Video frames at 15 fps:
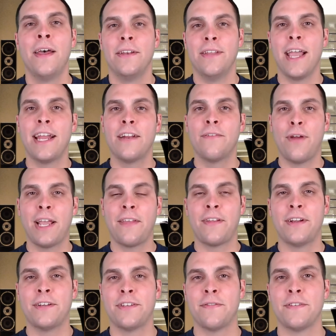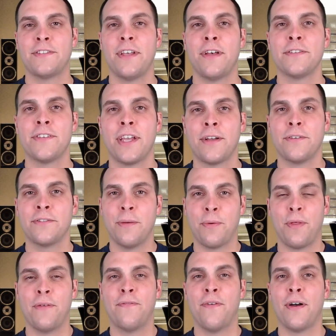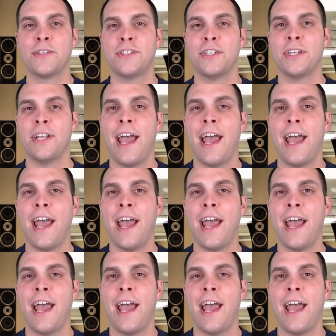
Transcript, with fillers: Negative regulators of the cell cycle typically function